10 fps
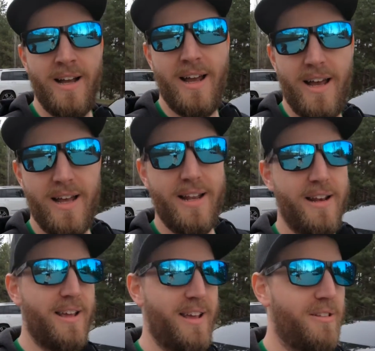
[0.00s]

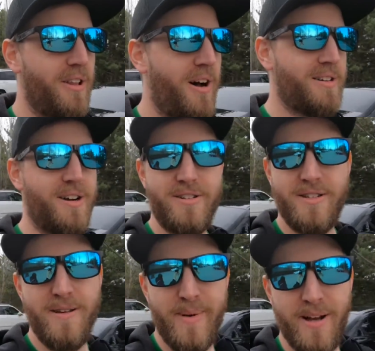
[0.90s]
And it locked our
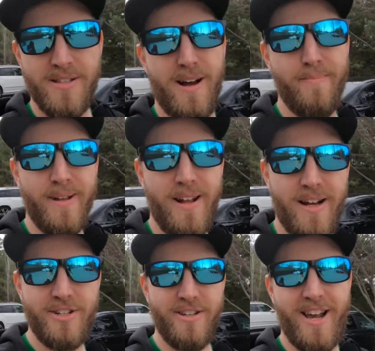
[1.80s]
seatbelts up and
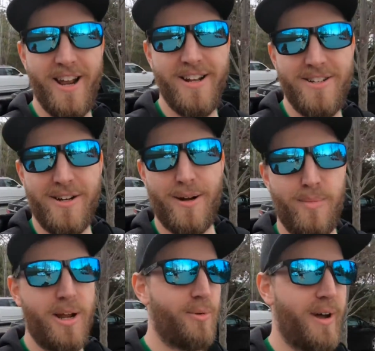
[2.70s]
actually kind of took our
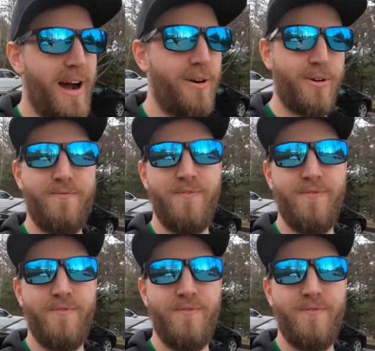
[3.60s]
breath away how